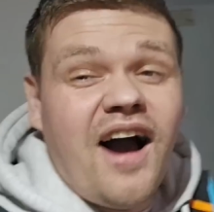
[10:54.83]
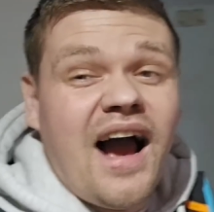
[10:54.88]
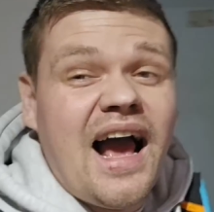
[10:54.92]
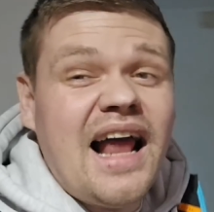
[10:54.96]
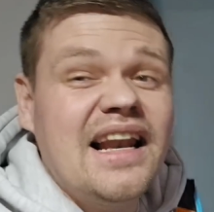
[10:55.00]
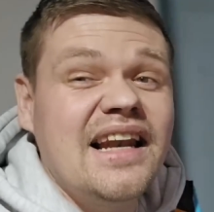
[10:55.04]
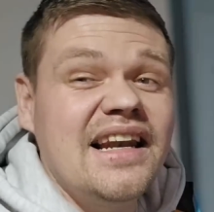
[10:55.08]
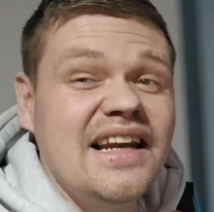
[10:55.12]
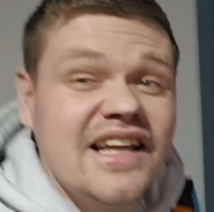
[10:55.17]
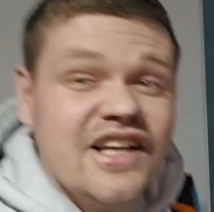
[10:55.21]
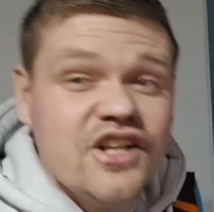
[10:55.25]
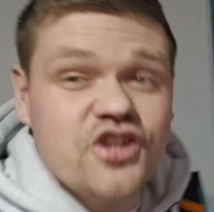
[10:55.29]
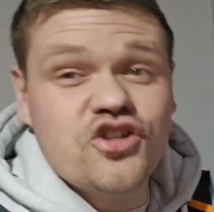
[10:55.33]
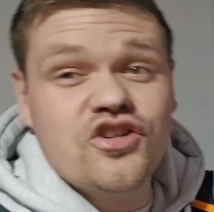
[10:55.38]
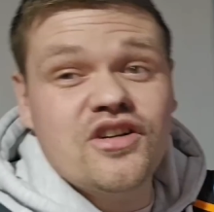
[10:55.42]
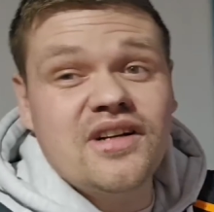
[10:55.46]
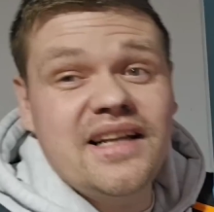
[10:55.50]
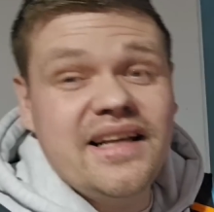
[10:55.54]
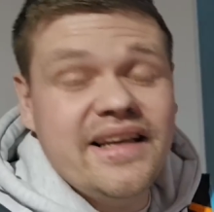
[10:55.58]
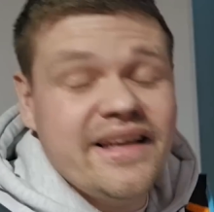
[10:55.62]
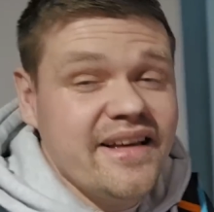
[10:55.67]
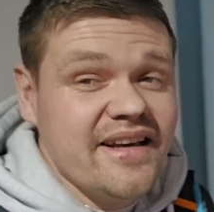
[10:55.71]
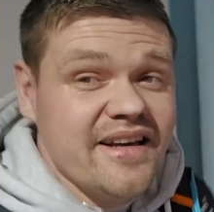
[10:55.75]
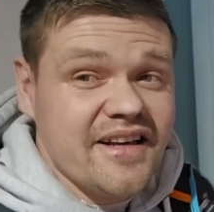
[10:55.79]
I
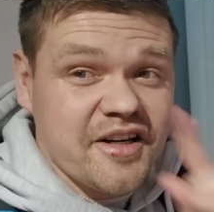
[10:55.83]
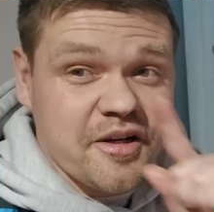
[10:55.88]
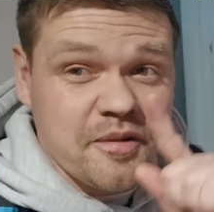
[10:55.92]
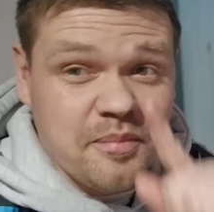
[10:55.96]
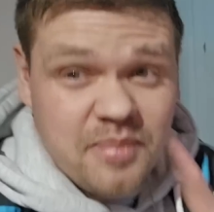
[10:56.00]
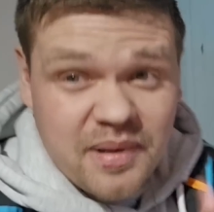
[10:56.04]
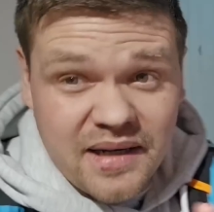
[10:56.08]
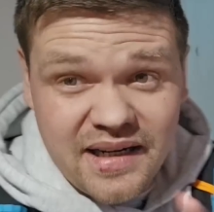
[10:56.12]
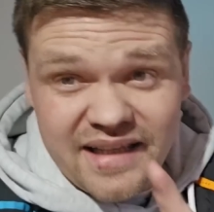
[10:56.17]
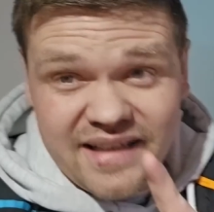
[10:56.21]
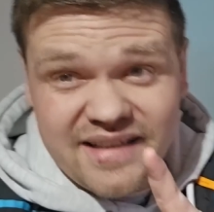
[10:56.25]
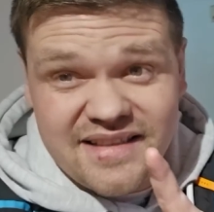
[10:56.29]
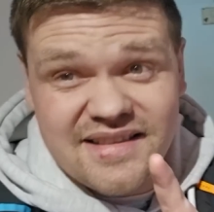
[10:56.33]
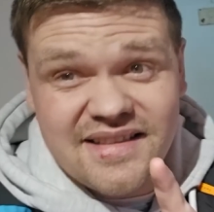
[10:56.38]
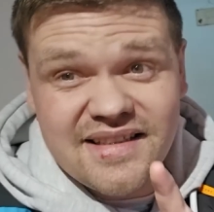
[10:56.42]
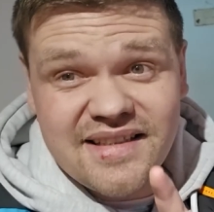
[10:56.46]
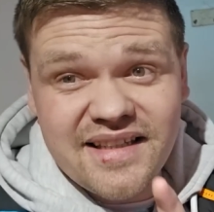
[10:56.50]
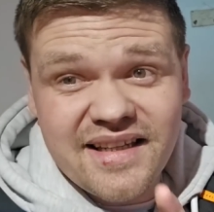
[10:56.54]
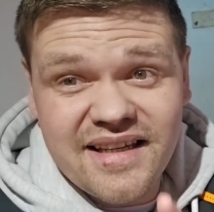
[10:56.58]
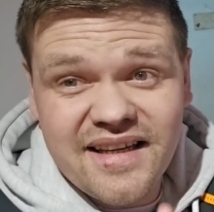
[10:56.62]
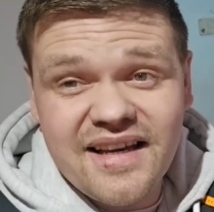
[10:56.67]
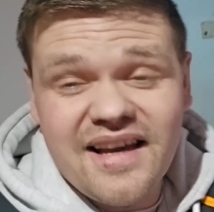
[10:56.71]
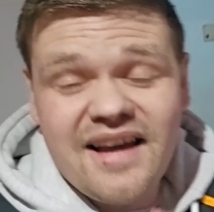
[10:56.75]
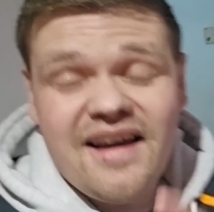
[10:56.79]
literally completed
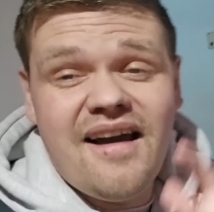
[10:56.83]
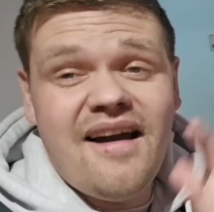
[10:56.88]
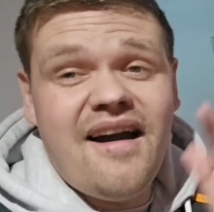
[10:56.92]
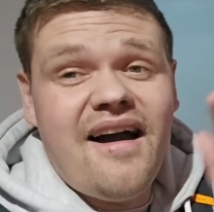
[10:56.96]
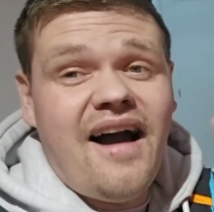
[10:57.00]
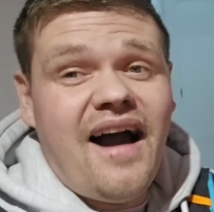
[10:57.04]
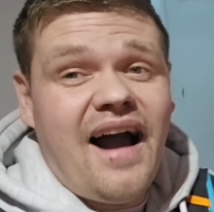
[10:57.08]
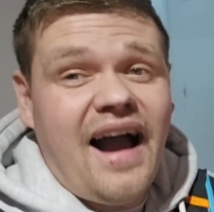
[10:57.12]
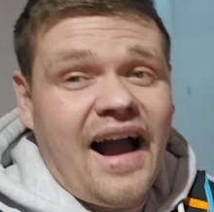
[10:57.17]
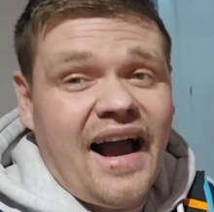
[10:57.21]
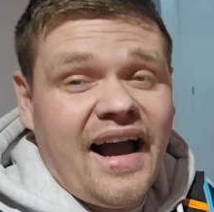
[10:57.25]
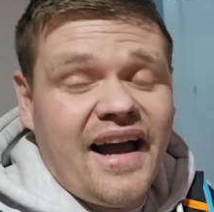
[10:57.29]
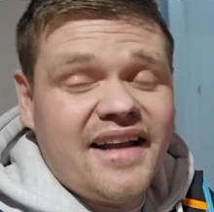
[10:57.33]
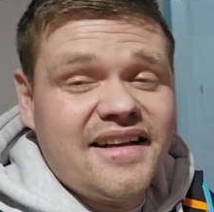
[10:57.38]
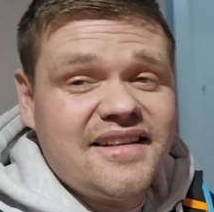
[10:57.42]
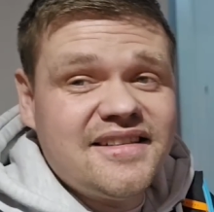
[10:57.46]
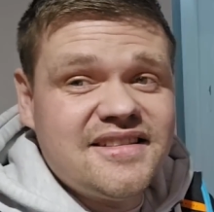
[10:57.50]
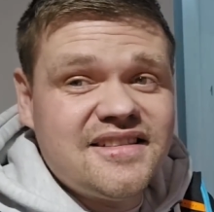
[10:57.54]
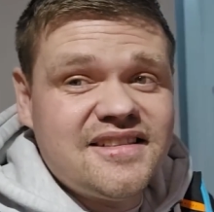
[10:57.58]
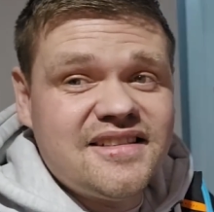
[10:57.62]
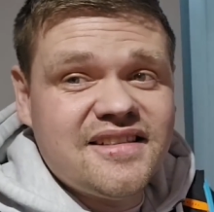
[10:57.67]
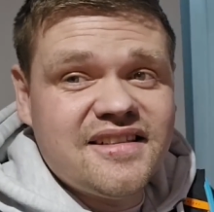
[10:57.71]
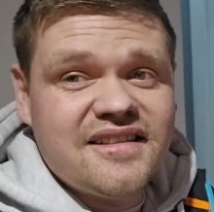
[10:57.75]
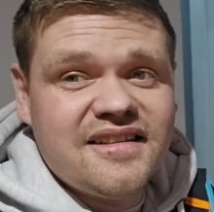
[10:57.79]
it,
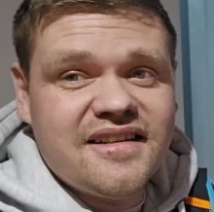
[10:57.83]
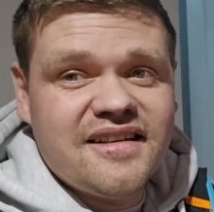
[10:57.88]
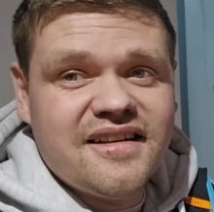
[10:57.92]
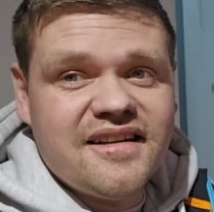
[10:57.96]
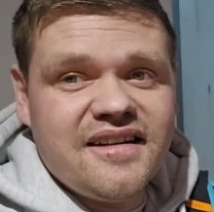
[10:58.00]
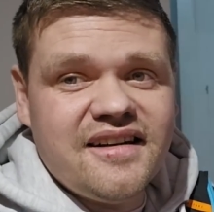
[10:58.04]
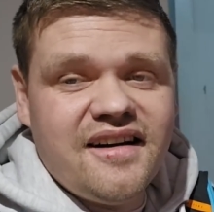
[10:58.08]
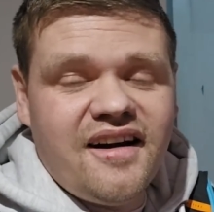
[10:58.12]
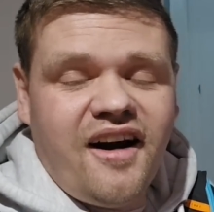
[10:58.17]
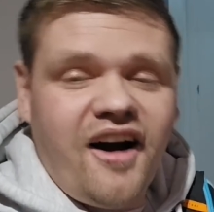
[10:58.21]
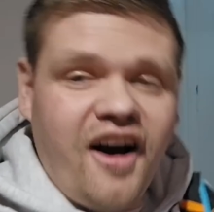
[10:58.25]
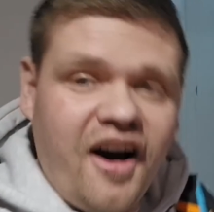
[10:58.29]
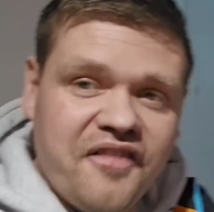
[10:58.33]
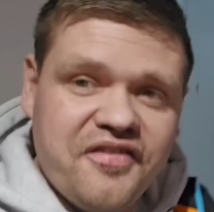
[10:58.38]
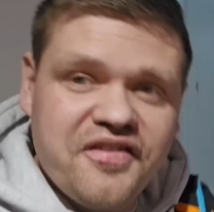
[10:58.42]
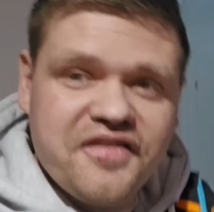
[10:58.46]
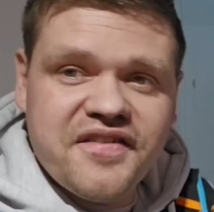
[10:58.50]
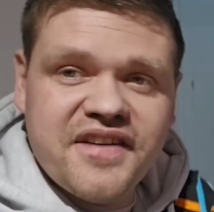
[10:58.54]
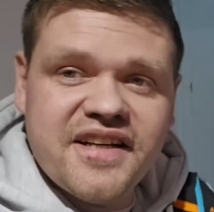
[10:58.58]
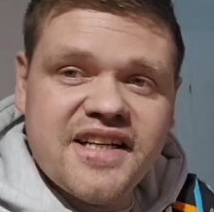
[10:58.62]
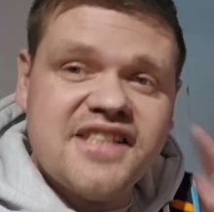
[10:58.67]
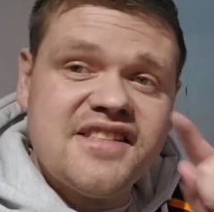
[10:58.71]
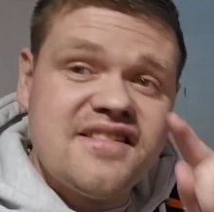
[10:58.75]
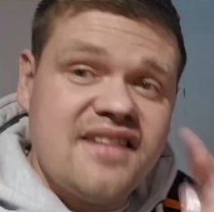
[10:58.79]
and half of
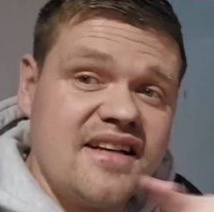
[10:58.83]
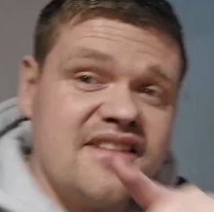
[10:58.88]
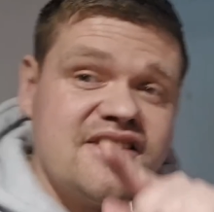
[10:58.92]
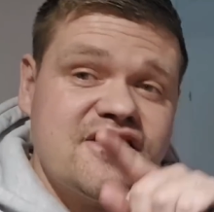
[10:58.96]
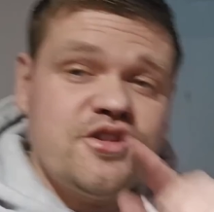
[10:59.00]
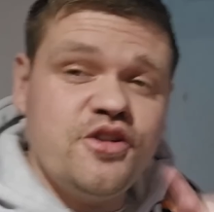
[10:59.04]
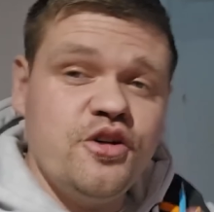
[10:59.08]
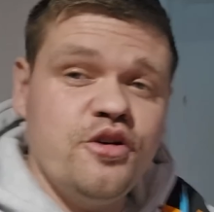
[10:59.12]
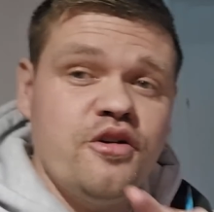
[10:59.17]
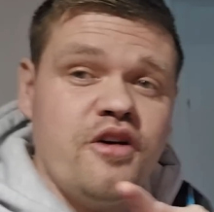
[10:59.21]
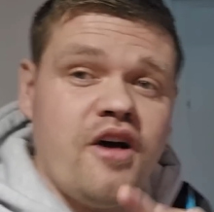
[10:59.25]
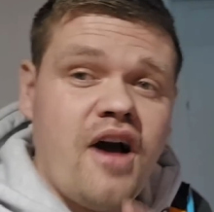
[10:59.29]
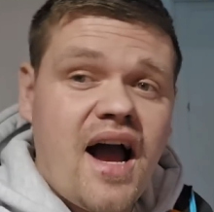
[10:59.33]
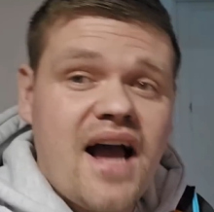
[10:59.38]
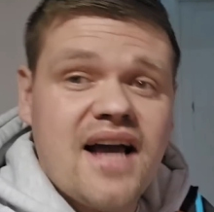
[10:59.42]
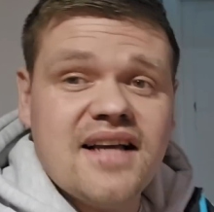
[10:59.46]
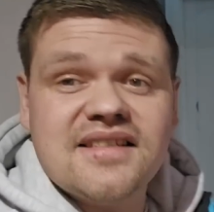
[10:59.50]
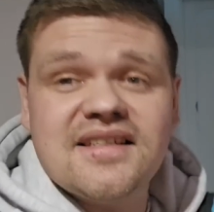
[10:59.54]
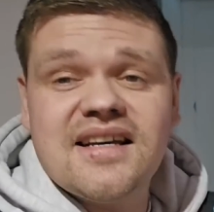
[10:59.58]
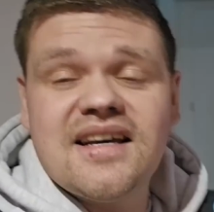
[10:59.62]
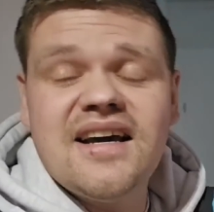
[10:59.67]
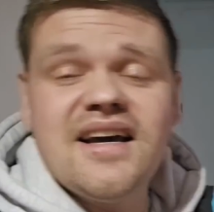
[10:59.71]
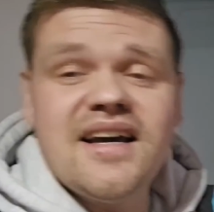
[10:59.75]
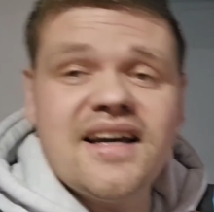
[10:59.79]
it is thanks to you
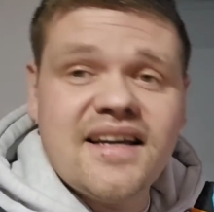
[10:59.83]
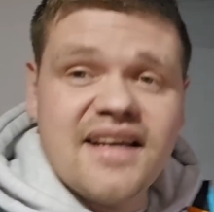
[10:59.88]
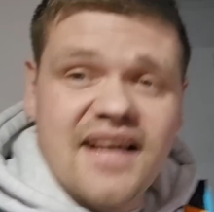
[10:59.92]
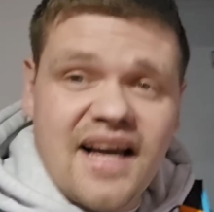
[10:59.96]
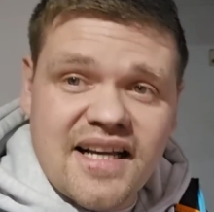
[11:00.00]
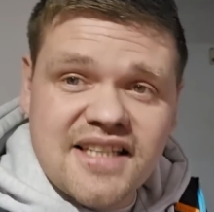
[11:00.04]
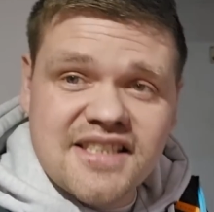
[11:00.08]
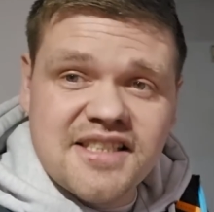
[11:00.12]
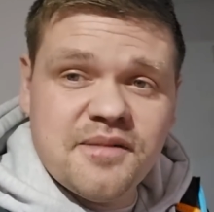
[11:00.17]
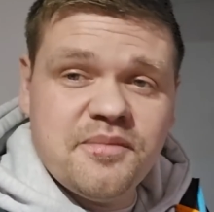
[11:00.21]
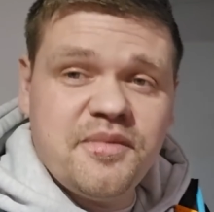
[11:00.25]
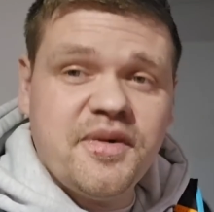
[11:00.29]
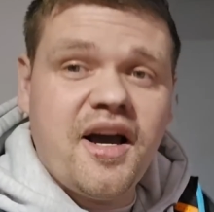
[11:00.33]
guys gassing